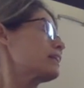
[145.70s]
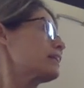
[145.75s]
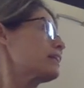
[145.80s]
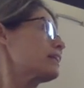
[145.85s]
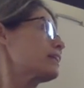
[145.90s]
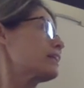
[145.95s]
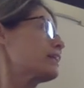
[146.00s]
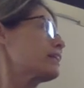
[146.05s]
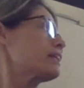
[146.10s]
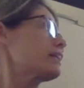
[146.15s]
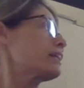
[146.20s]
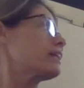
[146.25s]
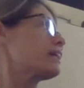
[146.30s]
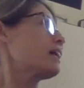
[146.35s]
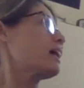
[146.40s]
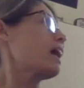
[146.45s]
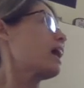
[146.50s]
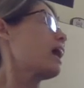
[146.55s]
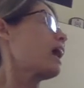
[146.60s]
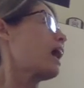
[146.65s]
E,
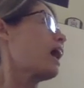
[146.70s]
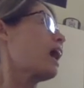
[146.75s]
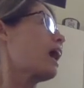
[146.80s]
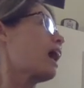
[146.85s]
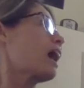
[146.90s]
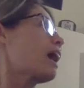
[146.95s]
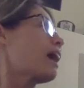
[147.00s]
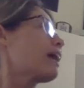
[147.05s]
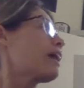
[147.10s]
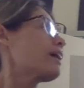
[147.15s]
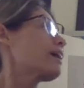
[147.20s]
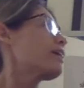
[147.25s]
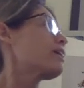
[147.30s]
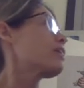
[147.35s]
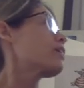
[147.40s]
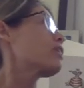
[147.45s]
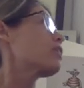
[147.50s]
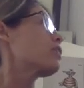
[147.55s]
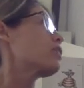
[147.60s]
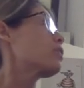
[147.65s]
I,
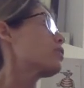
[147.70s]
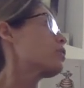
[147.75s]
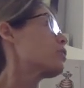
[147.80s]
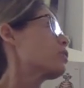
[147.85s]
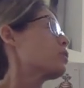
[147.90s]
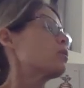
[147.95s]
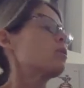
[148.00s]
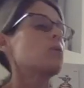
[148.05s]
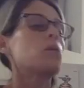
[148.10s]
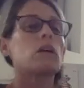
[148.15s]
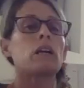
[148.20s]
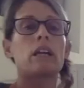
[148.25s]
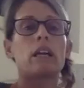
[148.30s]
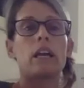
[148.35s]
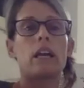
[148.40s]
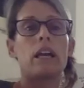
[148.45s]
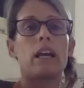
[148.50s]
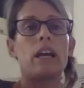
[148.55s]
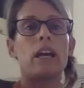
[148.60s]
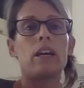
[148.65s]
O,
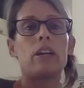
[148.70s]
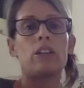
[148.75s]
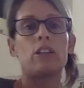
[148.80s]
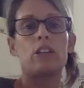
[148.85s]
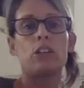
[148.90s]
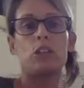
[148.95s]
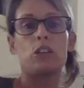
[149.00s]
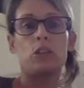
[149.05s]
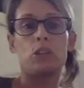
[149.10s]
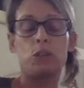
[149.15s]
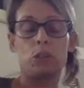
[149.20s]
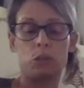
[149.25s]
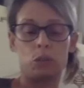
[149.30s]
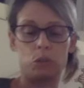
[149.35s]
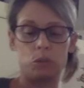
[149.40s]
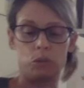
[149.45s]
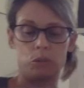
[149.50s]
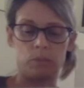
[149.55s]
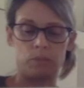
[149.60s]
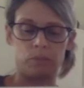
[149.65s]
and
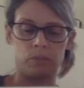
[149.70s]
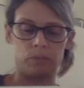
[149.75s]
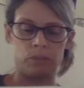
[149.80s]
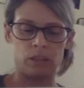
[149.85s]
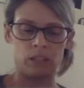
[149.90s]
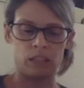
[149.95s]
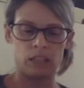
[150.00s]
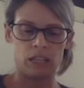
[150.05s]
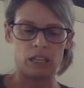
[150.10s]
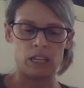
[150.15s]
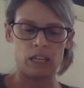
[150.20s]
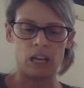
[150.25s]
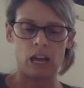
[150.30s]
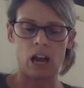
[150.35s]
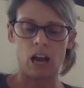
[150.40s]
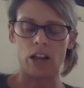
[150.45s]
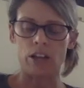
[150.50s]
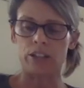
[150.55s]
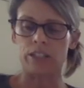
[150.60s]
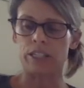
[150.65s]
U.
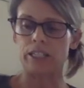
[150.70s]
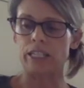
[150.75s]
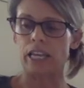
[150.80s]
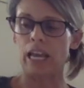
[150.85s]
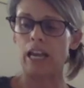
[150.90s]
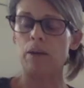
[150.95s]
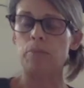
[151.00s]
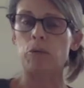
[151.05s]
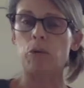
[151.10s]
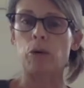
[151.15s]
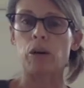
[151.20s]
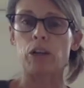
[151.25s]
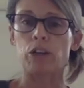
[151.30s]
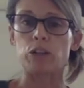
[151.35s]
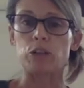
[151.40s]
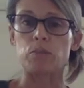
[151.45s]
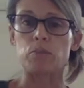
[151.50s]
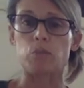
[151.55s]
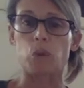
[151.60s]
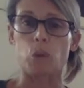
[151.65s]
Today I'm going
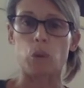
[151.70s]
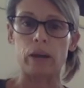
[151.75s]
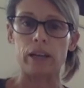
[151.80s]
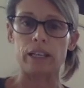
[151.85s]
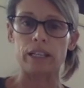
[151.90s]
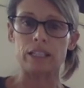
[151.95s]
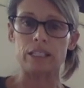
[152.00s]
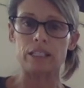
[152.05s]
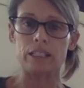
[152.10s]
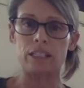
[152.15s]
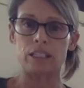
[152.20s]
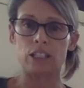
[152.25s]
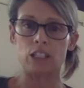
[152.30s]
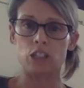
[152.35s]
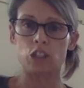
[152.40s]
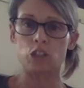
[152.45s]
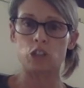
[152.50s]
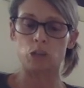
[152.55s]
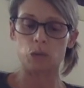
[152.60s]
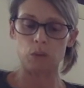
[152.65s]
to point
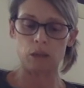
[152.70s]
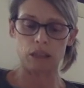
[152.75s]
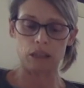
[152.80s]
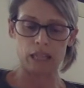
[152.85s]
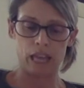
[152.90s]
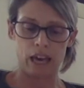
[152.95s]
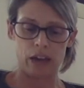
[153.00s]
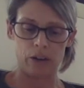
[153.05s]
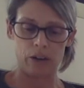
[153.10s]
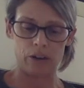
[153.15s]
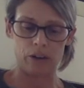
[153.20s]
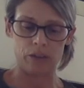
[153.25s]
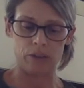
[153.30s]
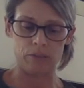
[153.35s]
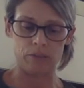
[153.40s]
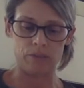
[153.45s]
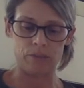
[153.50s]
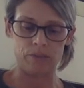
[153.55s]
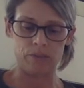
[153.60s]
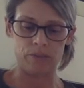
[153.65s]
to a letter
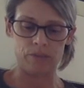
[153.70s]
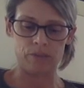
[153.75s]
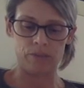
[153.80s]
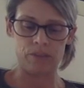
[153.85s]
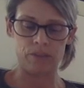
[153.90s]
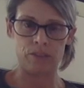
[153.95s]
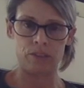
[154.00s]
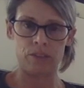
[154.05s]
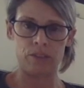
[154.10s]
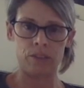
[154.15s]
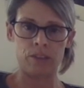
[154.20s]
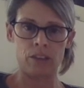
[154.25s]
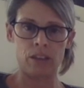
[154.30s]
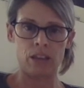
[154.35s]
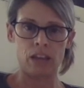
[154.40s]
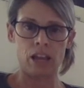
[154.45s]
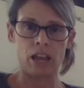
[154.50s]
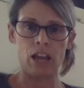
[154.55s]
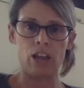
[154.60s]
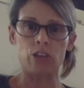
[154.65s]

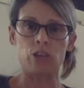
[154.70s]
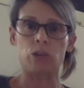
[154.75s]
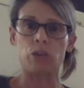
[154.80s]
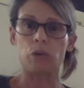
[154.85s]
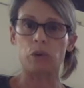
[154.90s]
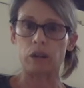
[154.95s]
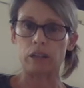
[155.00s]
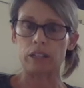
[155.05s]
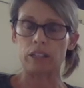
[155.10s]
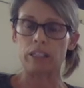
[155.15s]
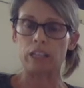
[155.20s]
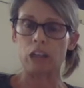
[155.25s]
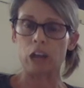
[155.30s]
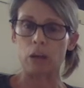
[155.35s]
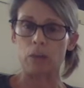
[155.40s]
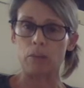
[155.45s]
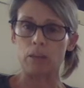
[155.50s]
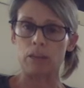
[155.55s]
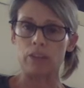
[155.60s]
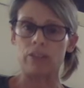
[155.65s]
and you're going to tell
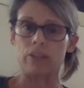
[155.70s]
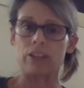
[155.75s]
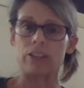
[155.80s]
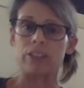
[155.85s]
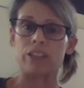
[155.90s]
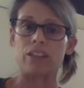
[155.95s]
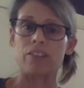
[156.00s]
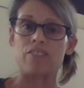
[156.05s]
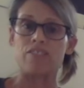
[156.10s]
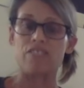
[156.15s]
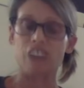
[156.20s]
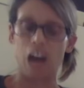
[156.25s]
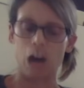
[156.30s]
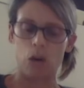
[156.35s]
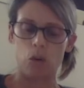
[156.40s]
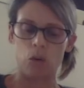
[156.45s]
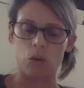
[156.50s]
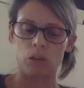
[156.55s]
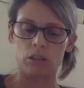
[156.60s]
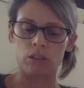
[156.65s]
me if it is a
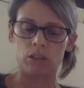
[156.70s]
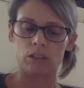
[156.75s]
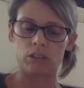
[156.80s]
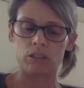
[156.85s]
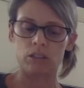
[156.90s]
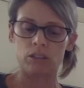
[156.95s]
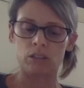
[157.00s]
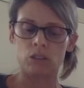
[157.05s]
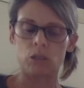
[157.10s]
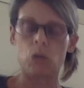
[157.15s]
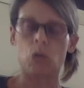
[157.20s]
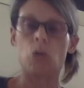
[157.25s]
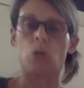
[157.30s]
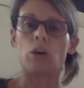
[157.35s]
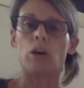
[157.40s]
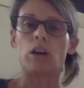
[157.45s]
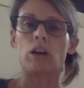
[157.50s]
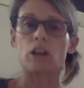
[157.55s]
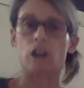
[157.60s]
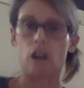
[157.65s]
vowel or
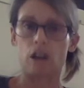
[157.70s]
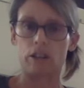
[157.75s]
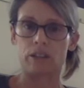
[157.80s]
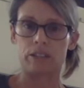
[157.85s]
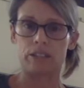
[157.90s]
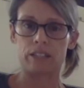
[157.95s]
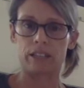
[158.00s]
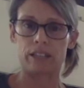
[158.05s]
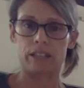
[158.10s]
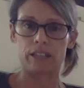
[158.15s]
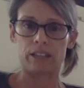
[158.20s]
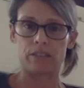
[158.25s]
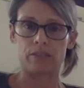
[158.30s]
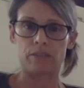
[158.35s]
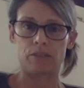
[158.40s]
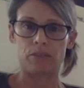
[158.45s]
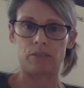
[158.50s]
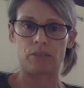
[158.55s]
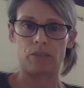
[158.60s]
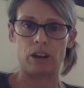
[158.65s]
a consonant.
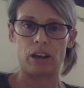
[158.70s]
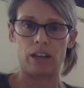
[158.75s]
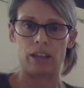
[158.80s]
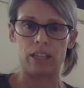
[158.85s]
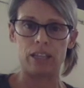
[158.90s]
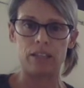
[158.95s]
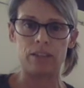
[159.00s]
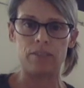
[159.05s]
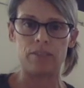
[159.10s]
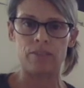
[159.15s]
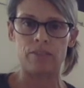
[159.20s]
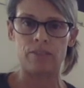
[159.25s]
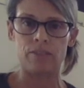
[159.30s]
Ready?